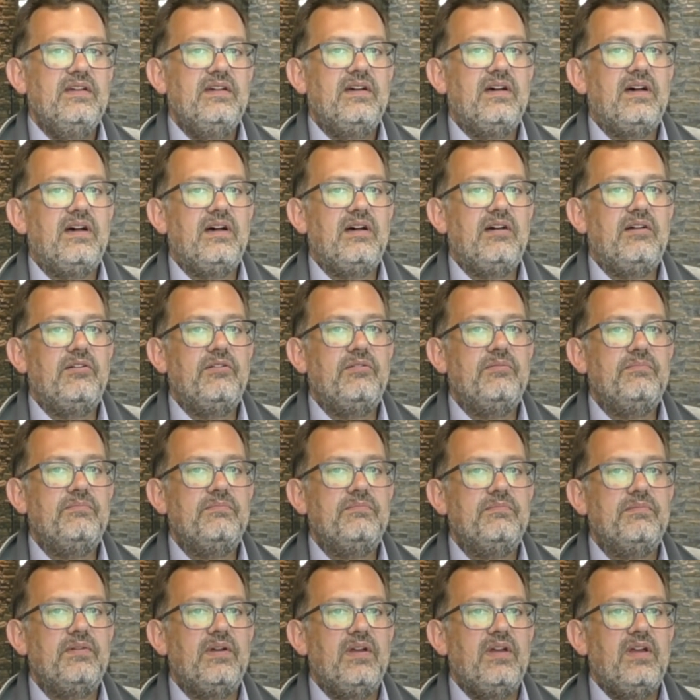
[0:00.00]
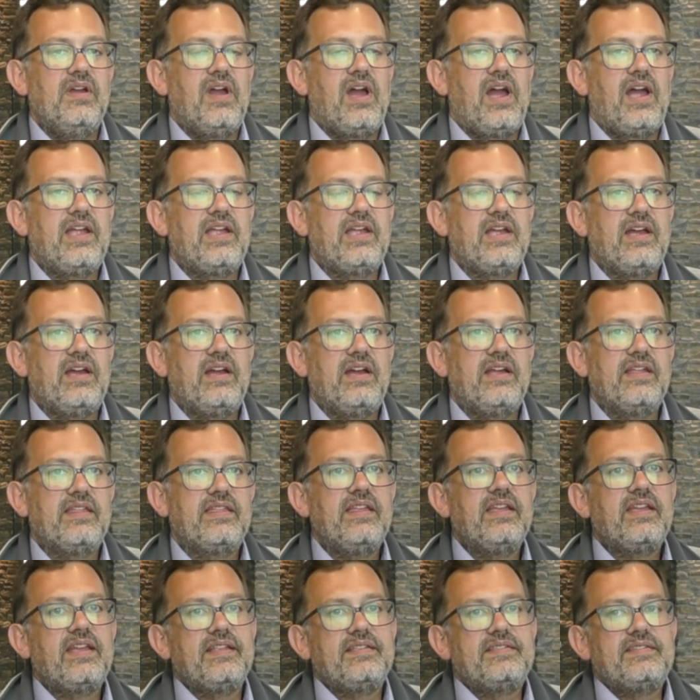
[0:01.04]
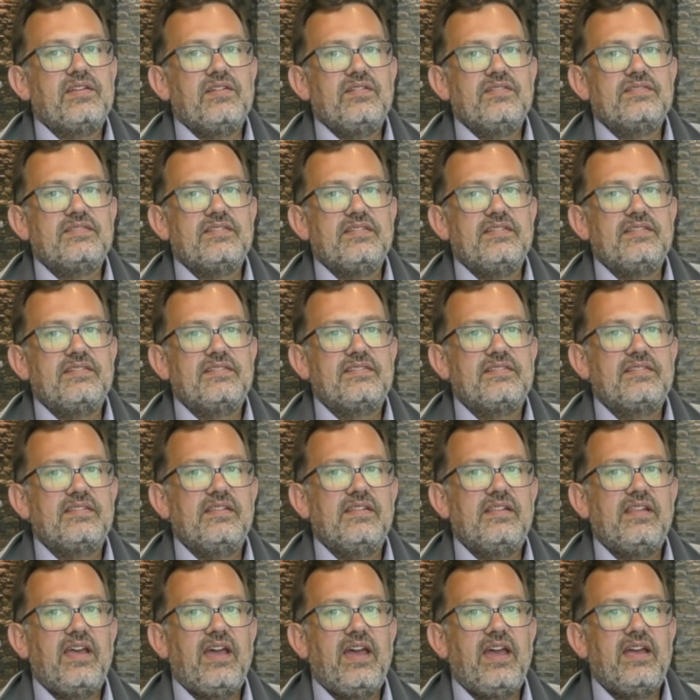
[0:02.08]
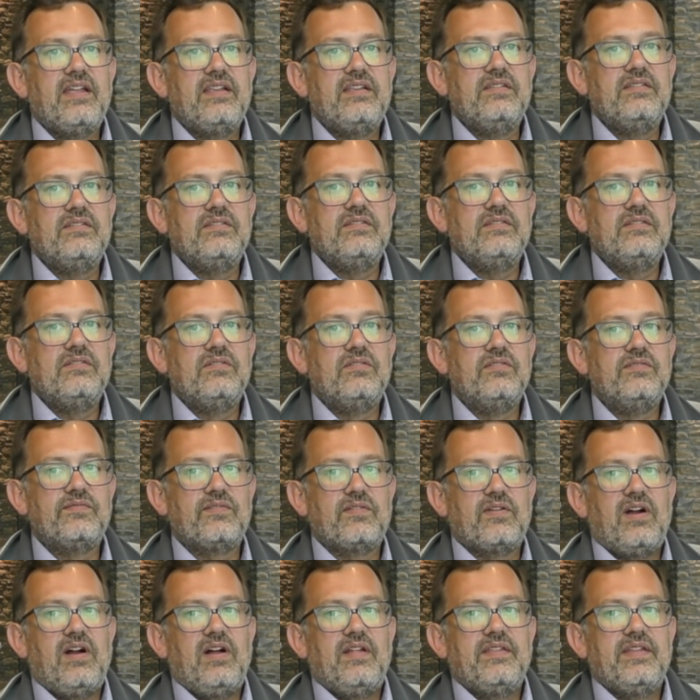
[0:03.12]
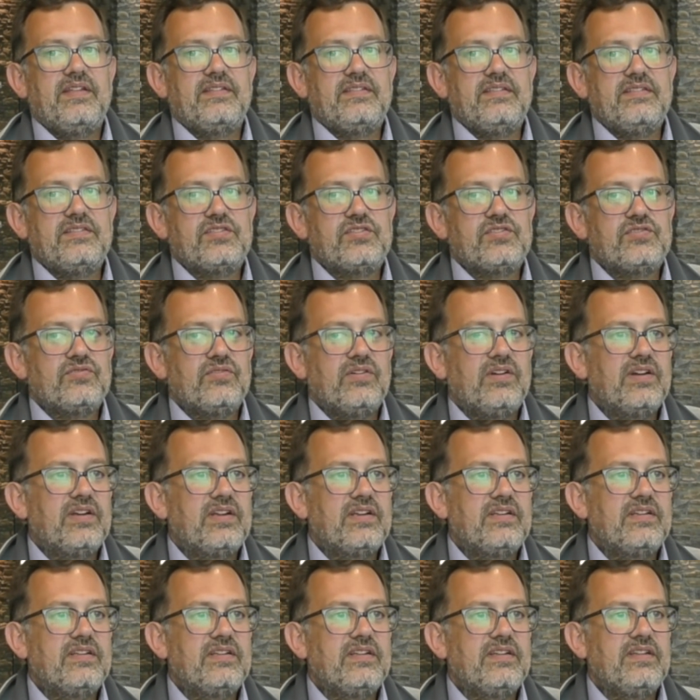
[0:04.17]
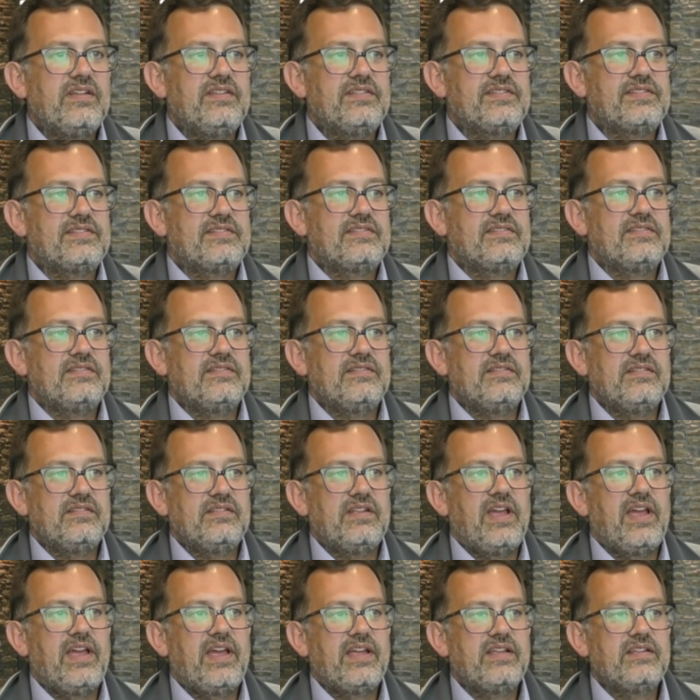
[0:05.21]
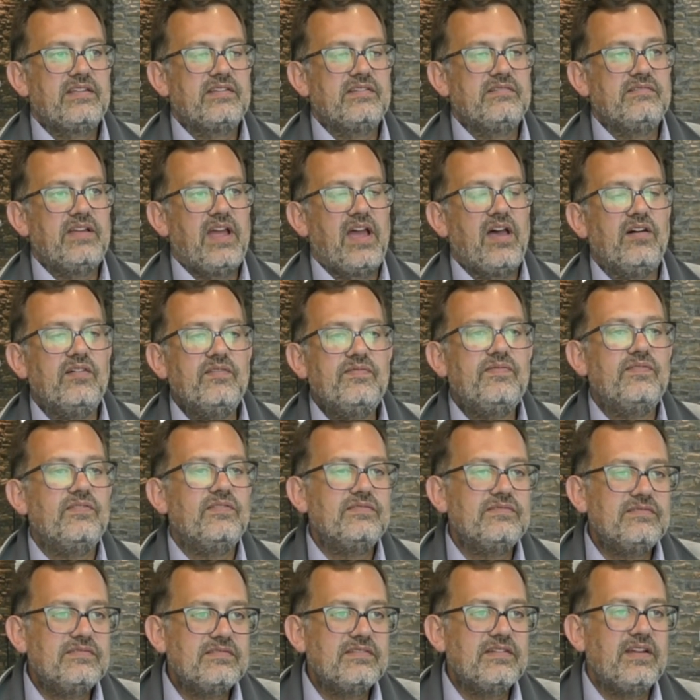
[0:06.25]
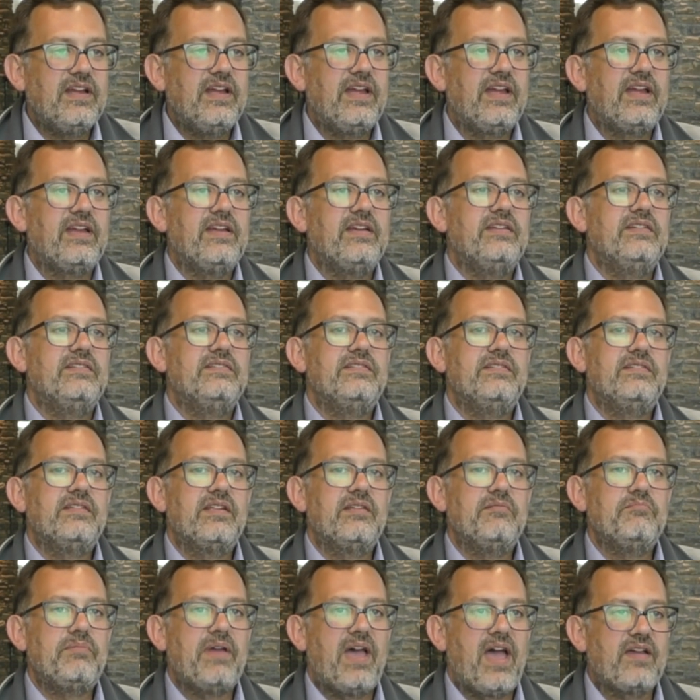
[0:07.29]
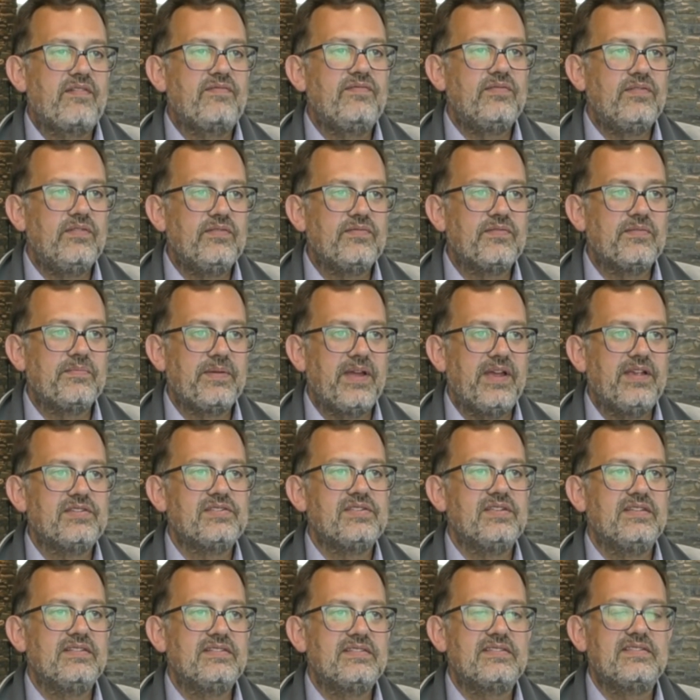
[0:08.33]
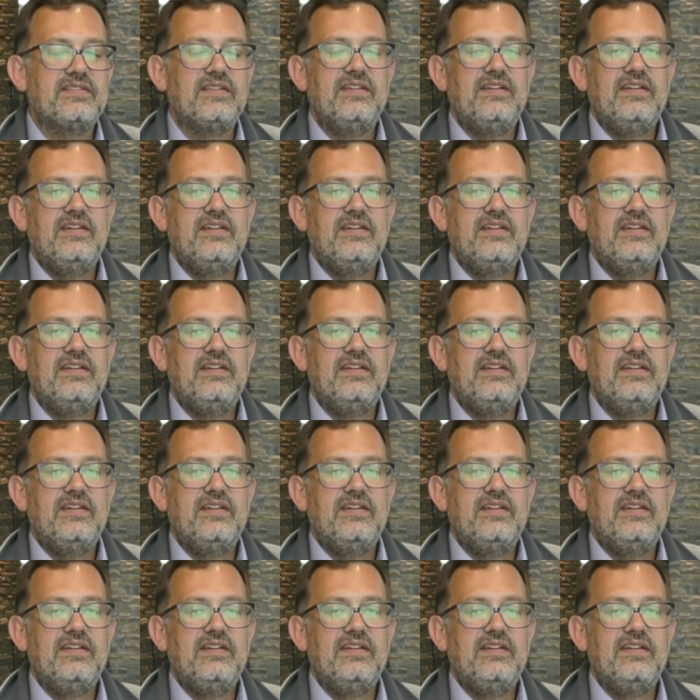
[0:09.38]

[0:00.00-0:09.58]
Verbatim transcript: Um, I, I think it tells us that overall that this drug is helpful and impactful for patients.